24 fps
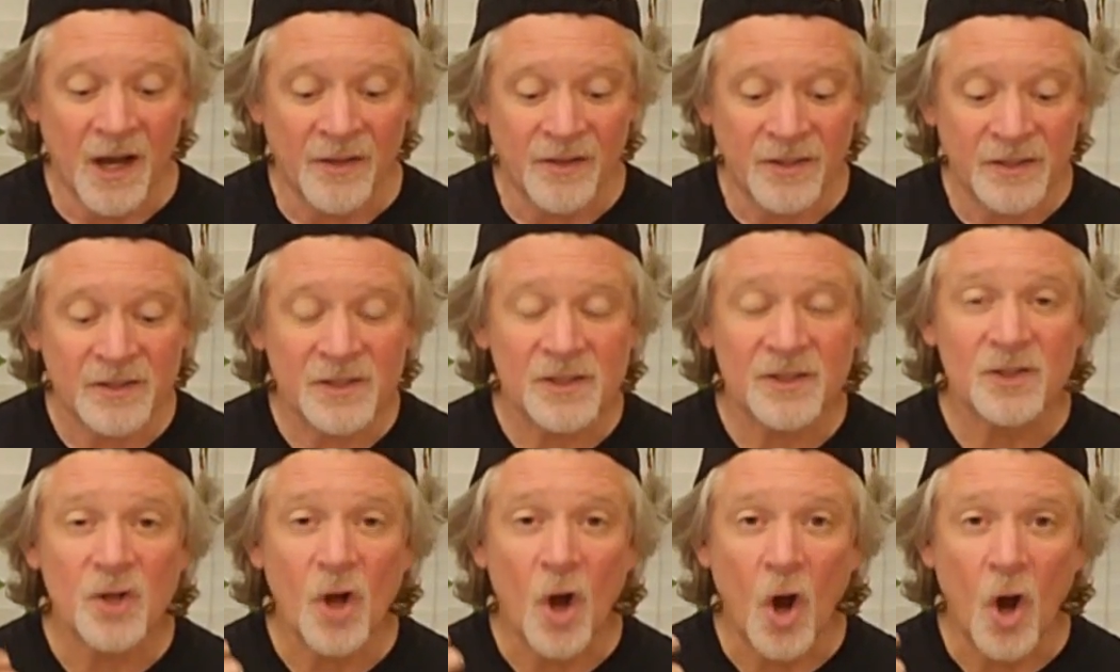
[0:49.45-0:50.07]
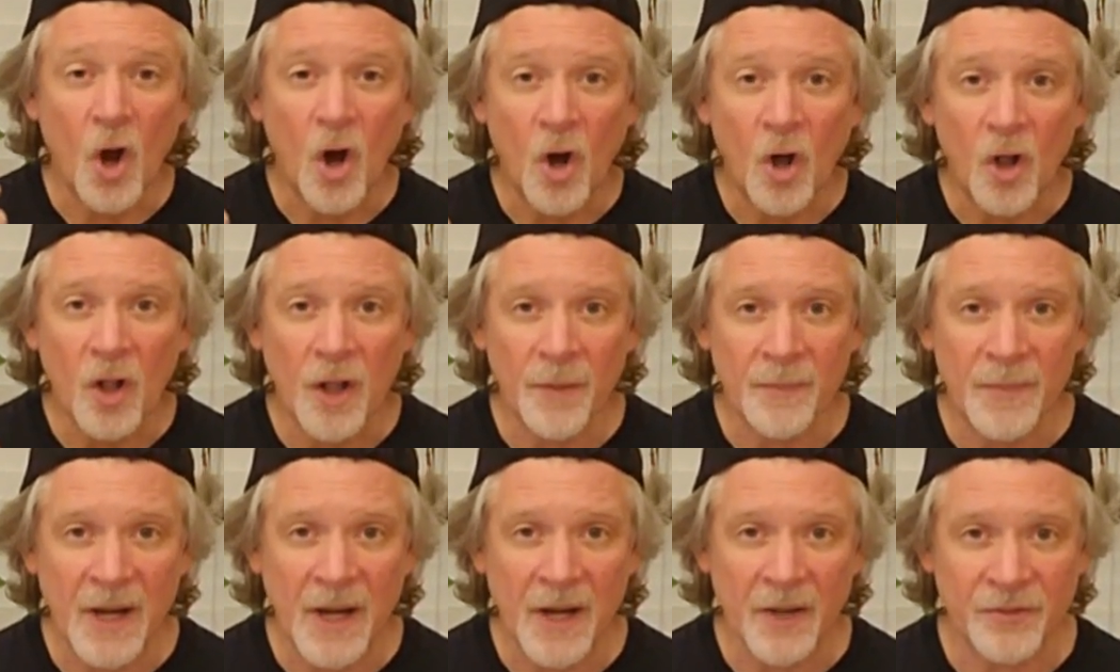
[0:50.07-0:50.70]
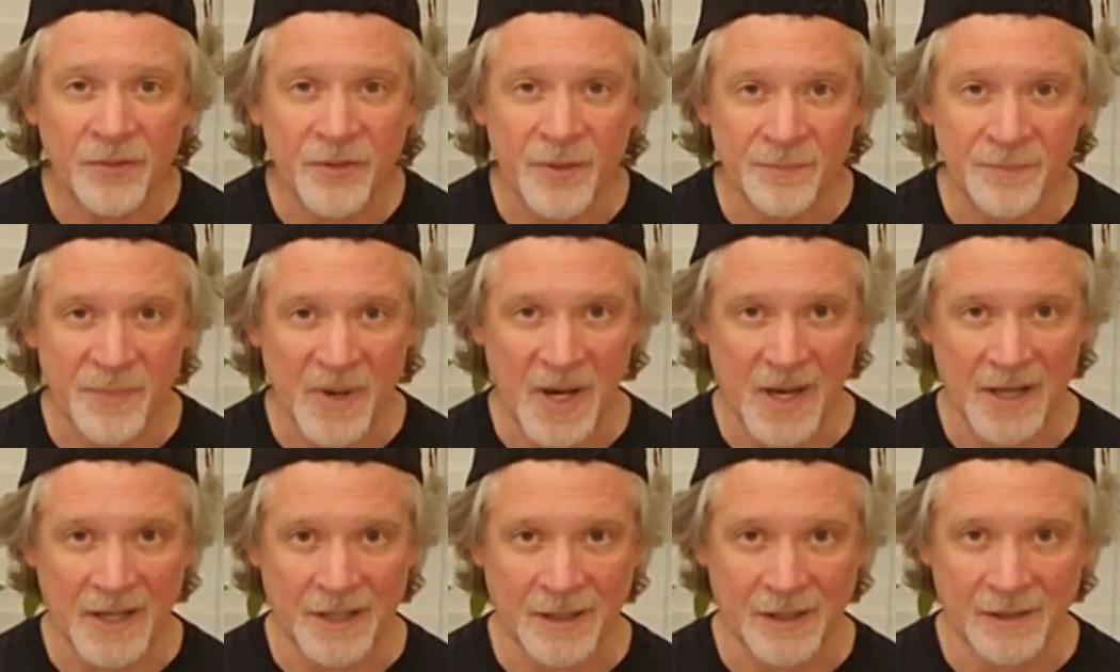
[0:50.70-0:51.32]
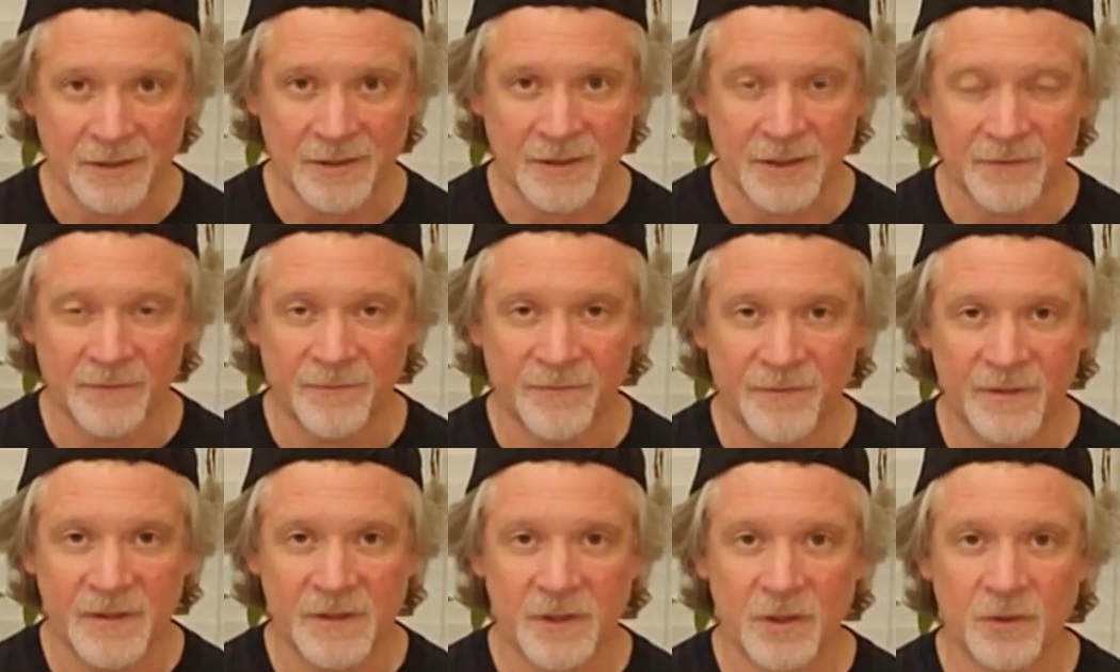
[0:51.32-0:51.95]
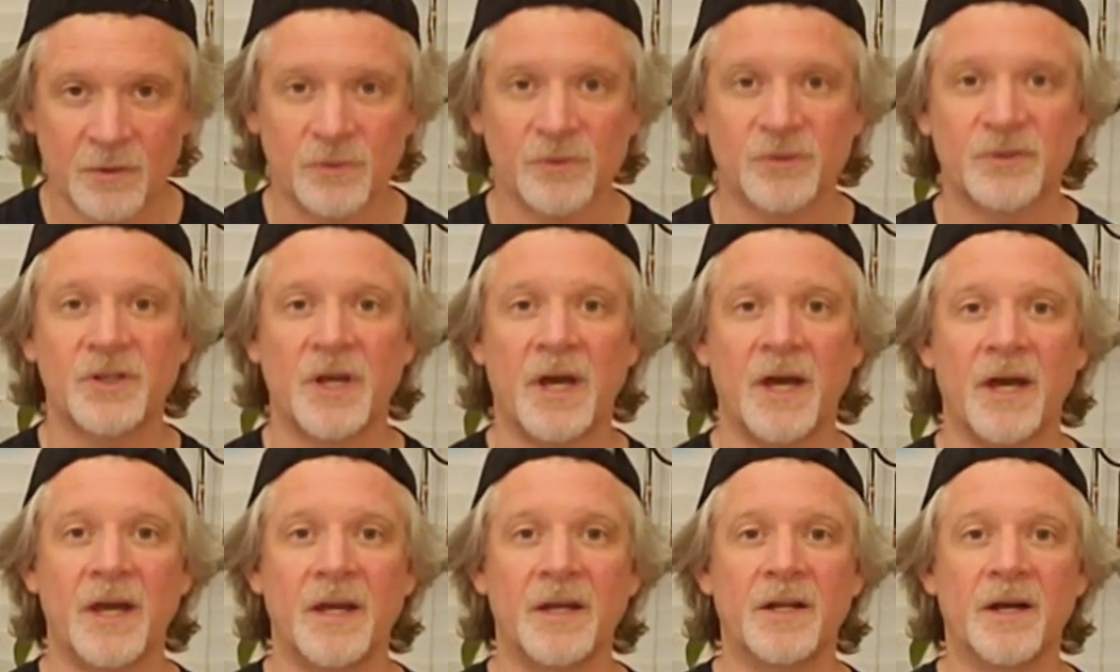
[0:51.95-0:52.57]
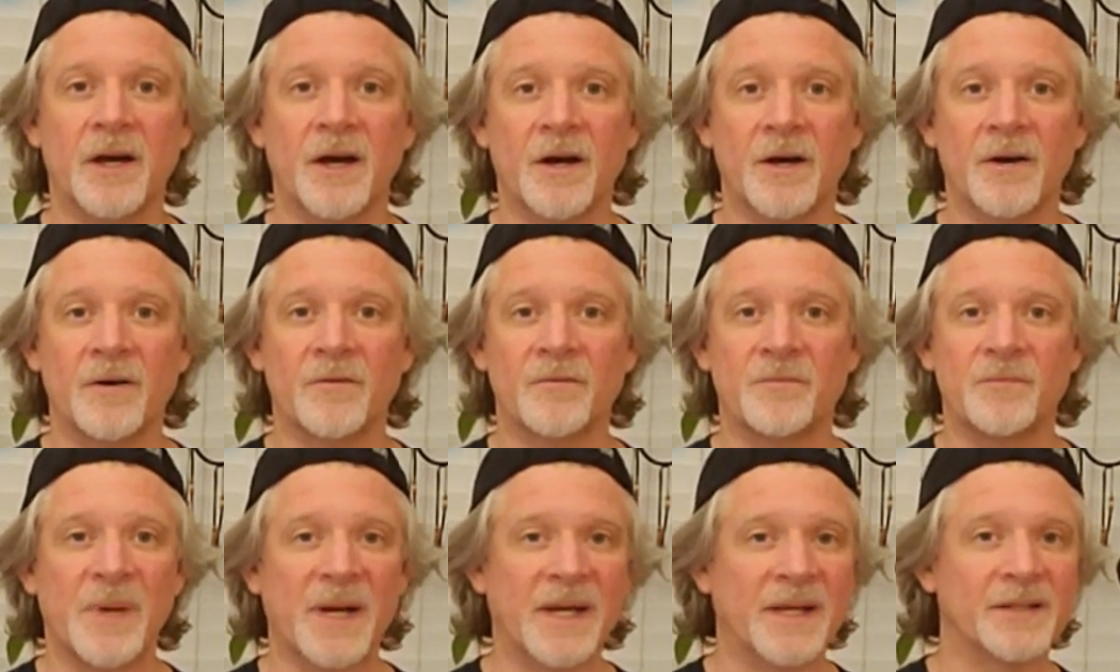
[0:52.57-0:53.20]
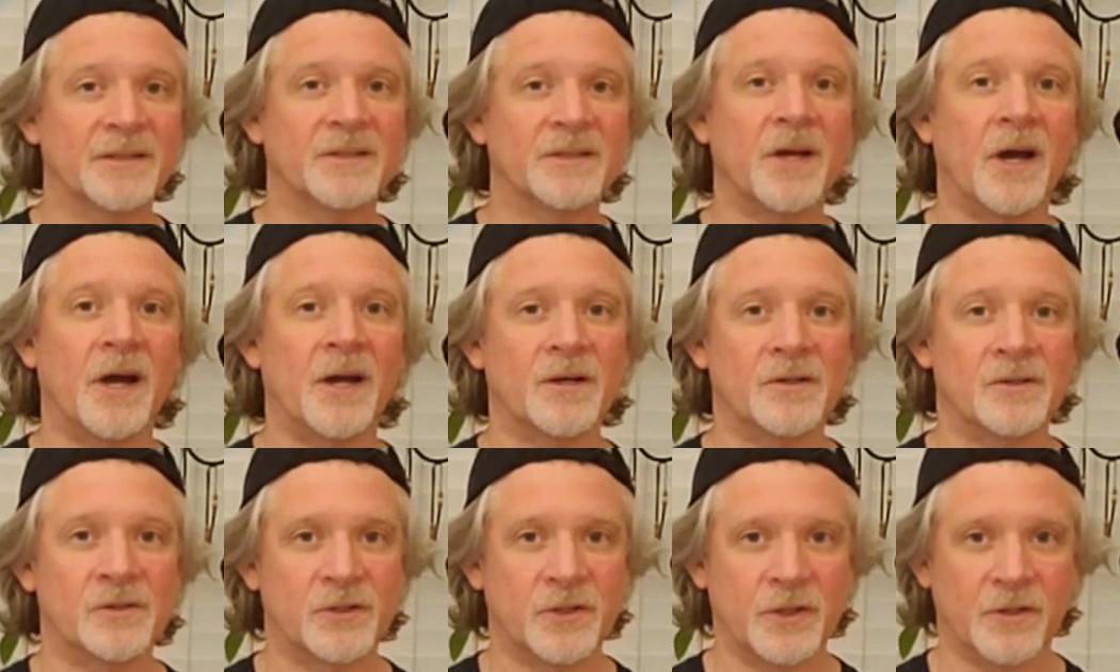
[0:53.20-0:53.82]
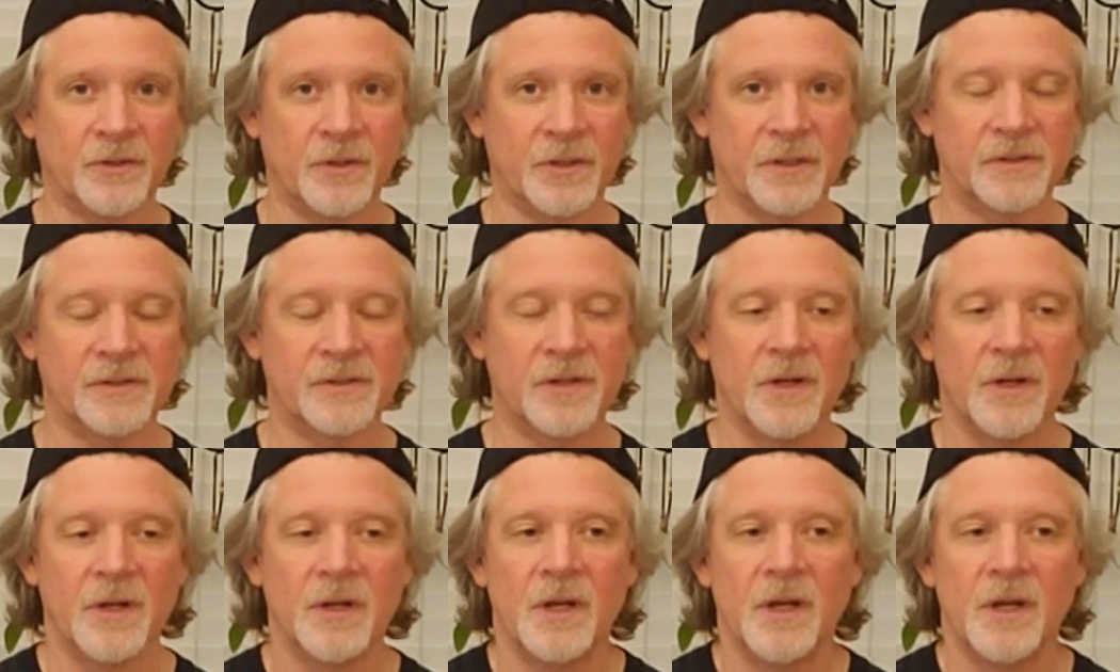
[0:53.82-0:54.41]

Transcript: this is all about the body. It's the physical side of my entire series.